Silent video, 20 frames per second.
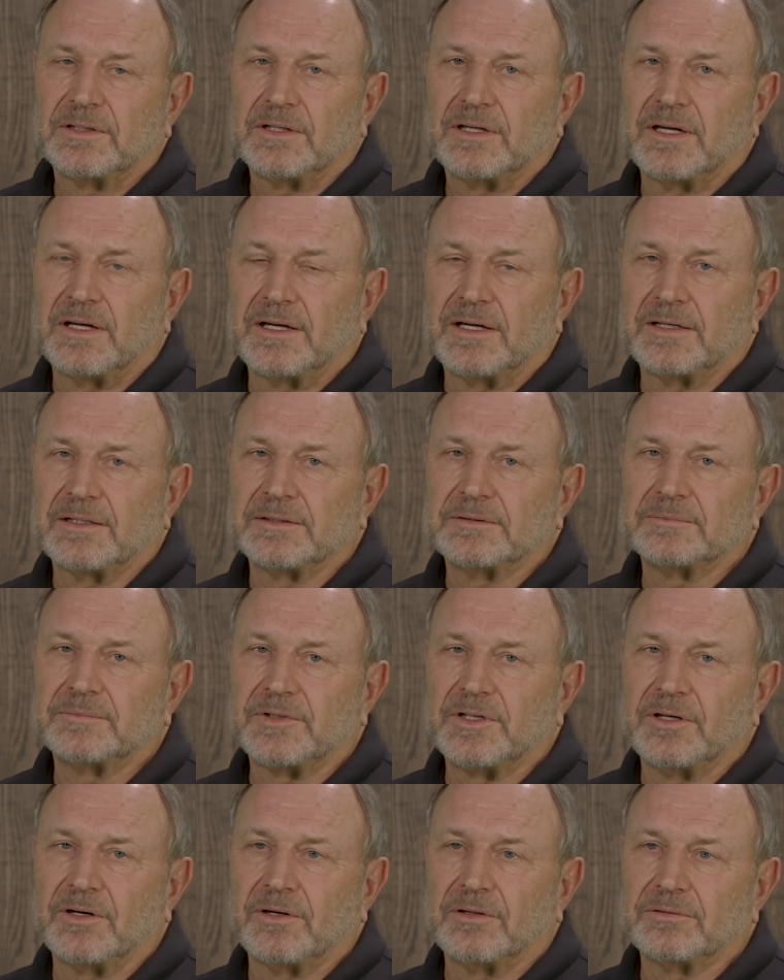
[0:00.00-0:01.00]

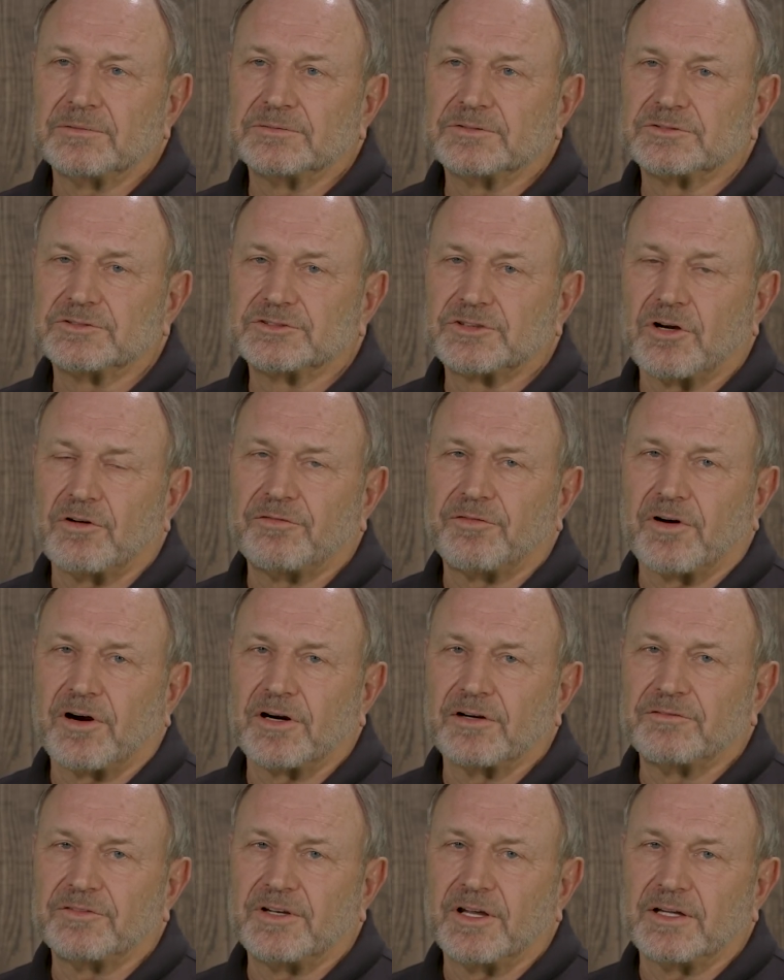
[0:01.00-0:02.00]
so far
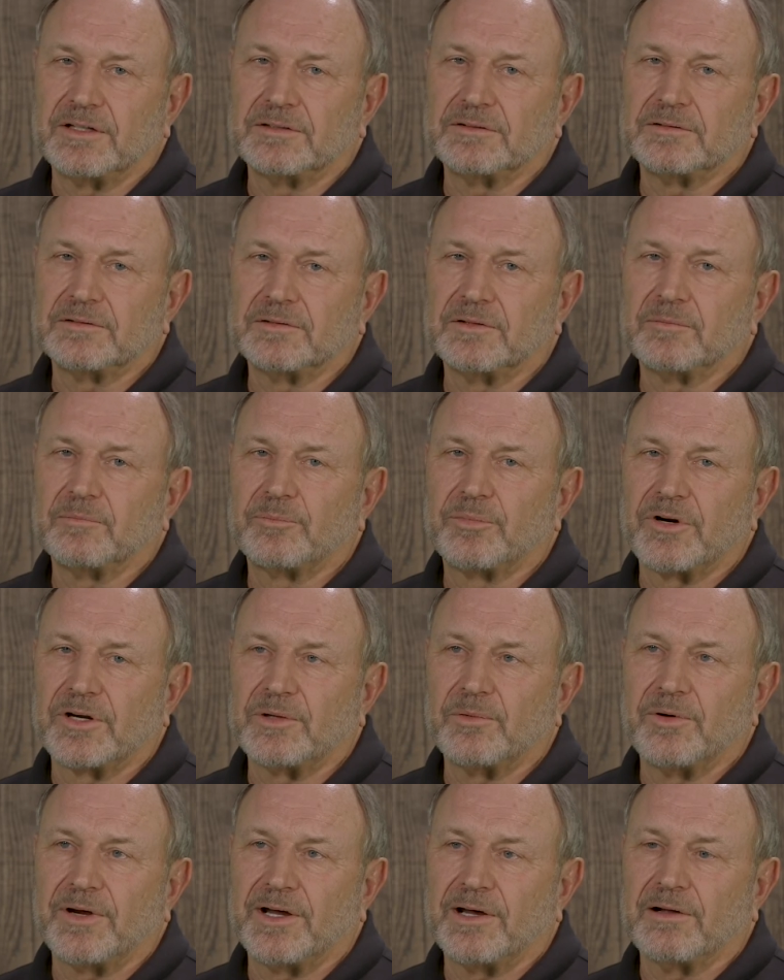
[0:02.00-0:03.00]
have done pretty
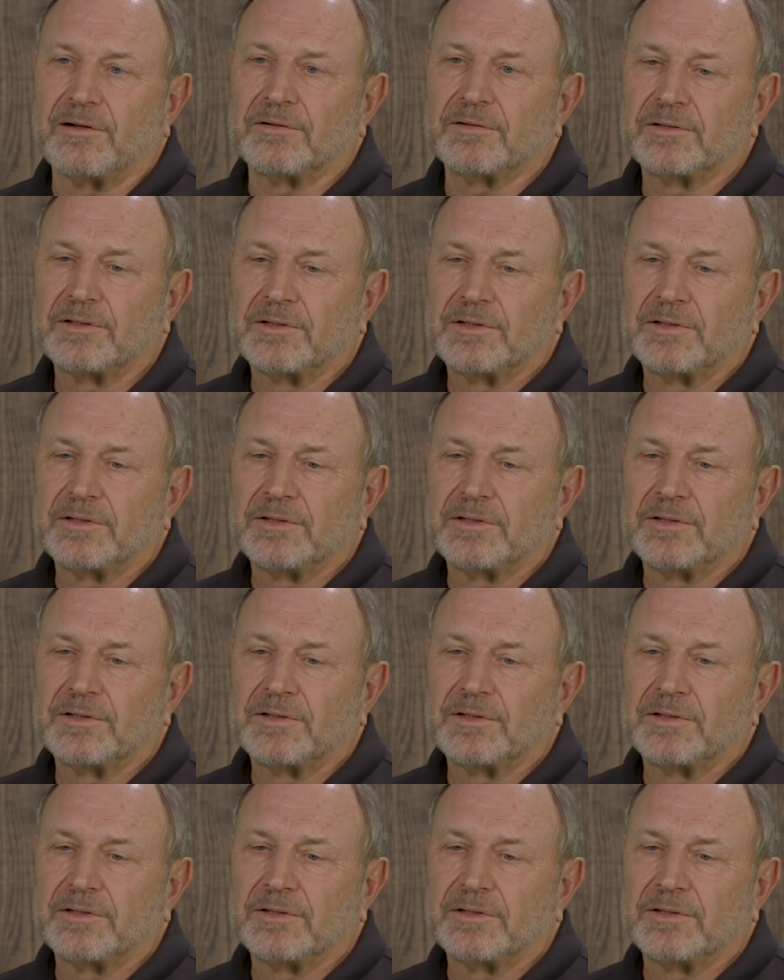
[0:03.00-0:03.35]
well